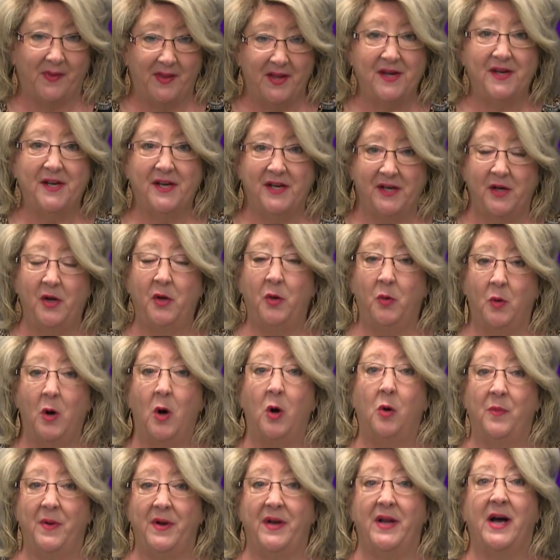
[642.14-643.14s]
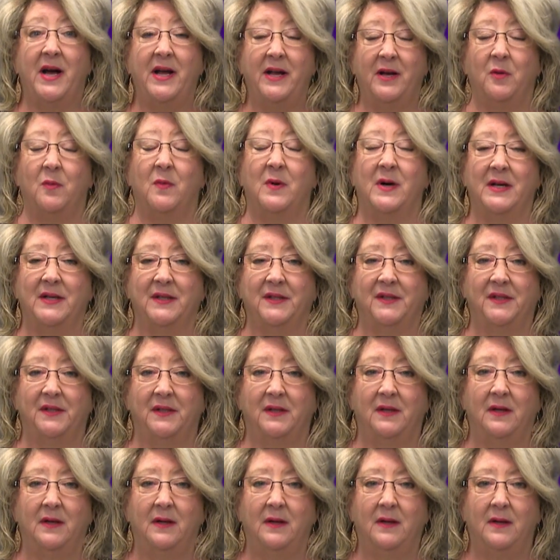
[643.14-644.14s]
This is who Obadiah
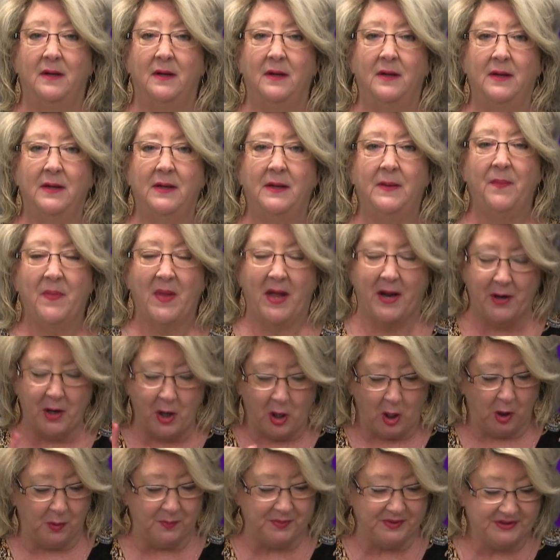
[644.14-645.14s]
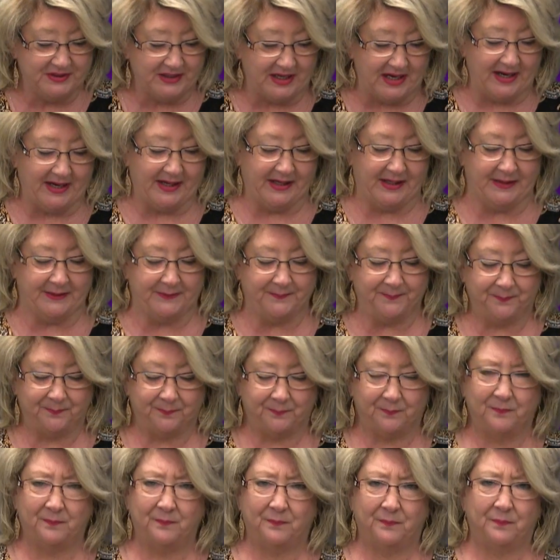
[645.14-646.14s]
was. And Obadiah,
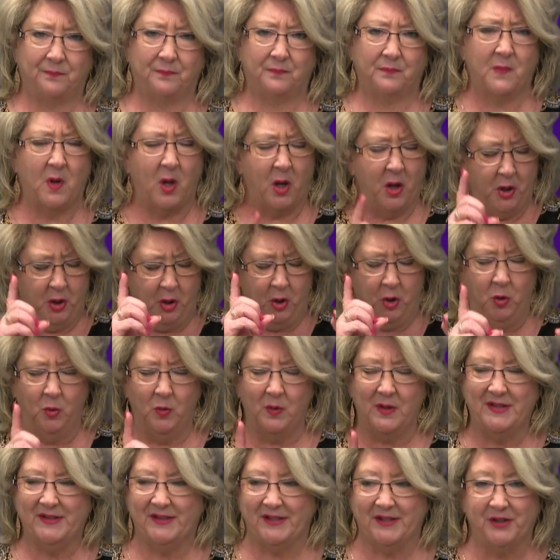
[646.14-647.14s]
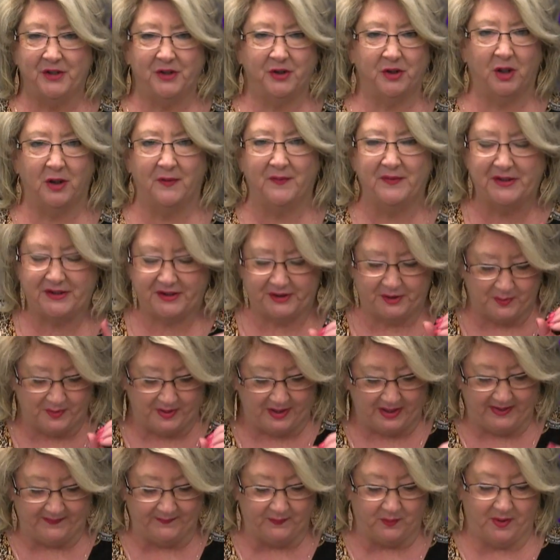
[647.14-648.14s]
who was in service to
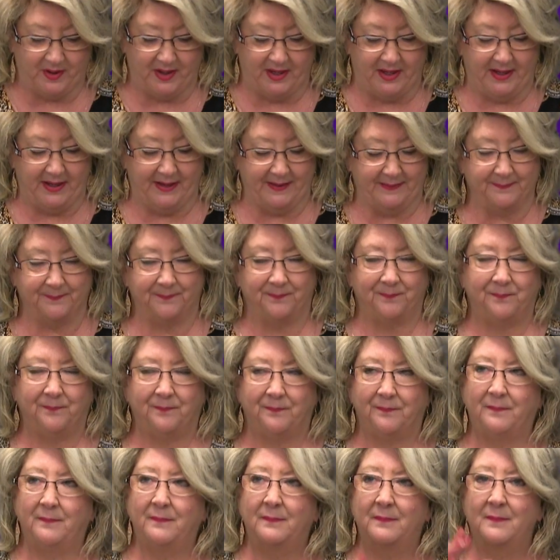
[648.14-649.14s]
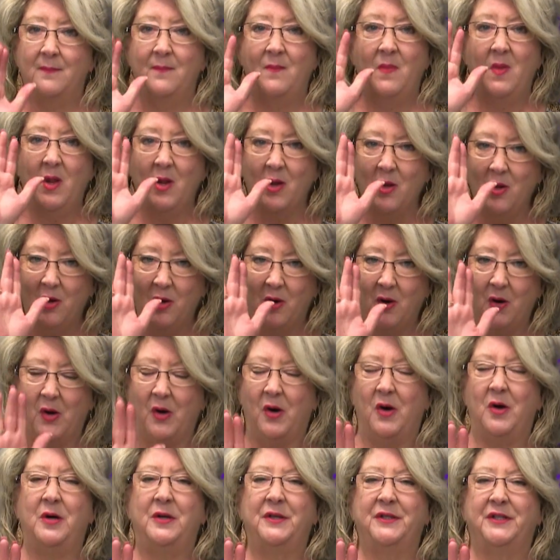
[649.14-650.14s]
an evil king,
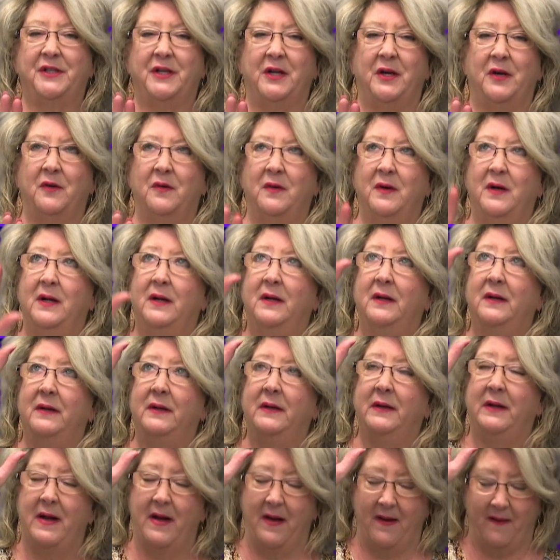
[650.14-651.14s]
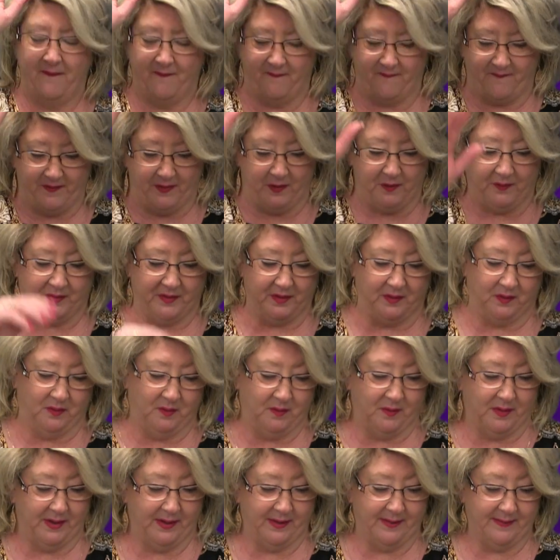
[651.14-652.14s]
also feared the
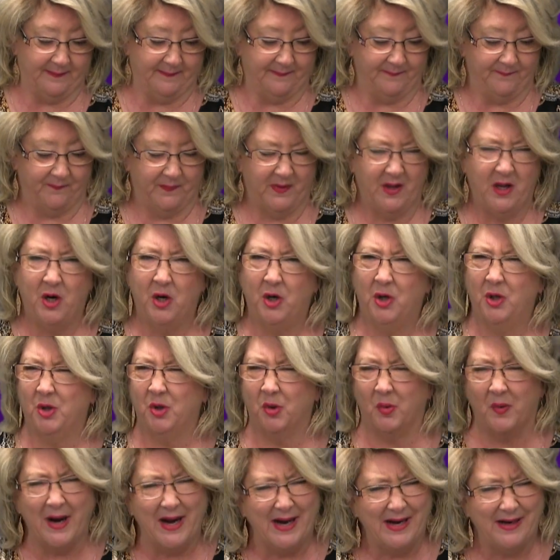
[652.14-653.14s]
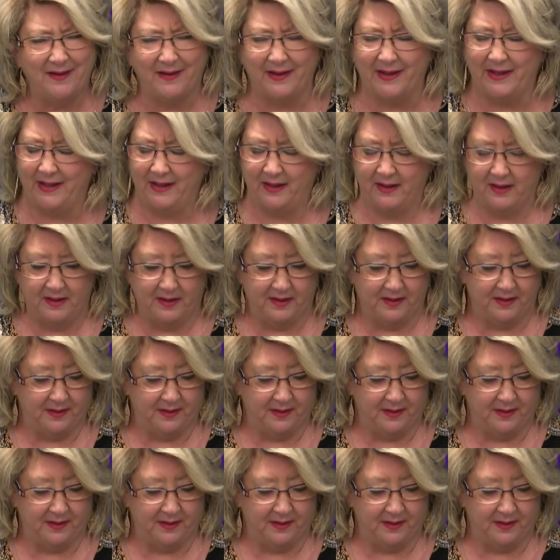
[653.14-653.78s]
Lord greatly.